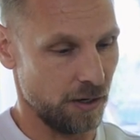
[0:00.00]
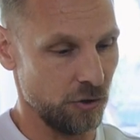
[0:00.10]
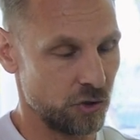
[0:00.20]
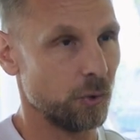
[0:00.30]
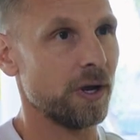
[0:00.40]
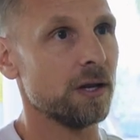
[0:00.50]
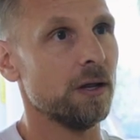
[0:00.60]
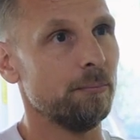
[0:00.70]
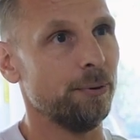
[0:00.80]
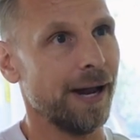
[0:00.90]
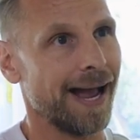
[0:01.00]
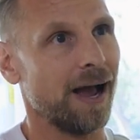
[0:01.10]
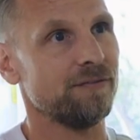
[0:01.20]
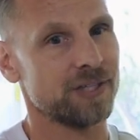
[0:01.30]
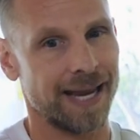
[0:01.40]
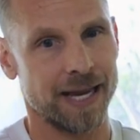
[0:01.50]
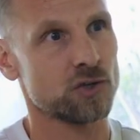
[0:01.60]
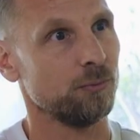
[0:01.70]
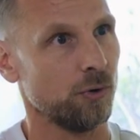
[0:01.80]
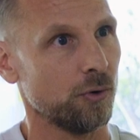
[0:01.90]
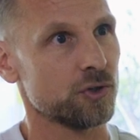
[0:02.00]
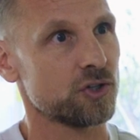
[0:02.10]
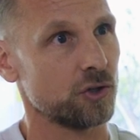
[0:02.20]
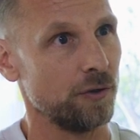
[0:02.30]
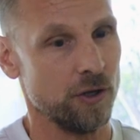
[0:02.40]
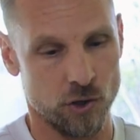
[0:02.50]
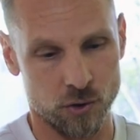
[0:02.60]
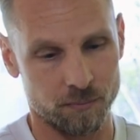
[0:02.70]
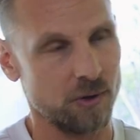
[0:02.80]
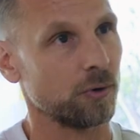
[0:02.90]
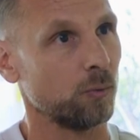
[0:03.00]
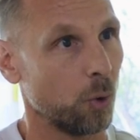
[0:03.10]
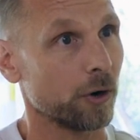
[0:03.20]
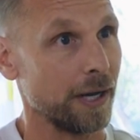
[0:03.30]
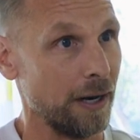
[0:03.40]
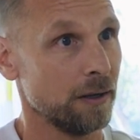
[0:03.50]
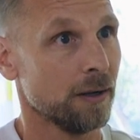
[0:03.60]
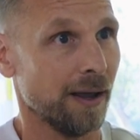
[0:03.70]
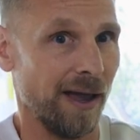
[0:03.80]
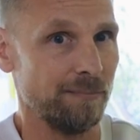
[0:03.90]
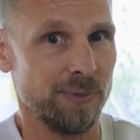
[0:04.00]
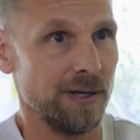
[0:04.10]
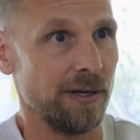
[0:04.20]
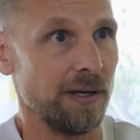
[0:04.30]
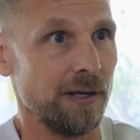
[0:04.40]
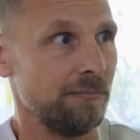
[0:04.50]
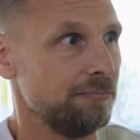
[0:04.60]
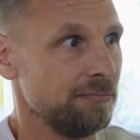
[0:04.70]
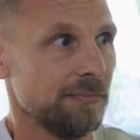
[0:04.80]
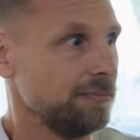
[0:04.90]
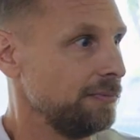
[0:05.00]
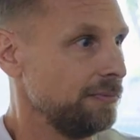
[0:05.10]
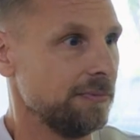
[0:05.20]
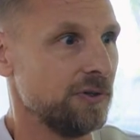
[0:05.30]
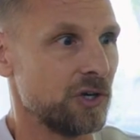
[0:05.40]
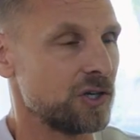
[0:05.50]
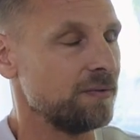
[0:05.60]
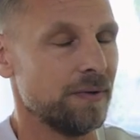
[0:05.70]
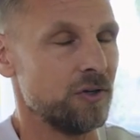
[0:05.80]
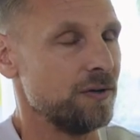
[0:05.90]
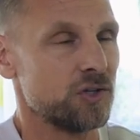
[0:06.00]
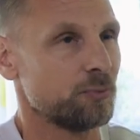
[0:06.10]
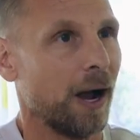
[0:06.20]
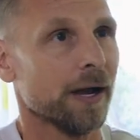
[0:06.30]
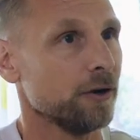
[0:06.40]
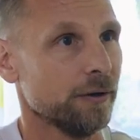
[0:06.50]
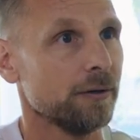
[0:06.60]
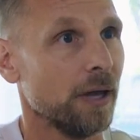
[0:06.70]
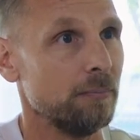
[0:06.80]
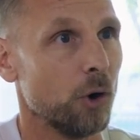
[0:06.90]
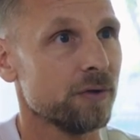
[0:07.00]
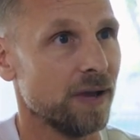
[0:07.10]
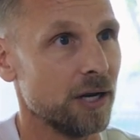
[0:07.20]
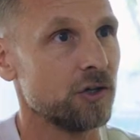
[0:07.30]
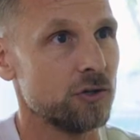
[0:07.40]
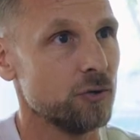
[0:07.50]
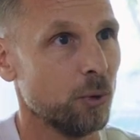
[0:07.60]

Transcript: do it, but have tangibles so that you can be rewarded and be just in- inspired and motivated to do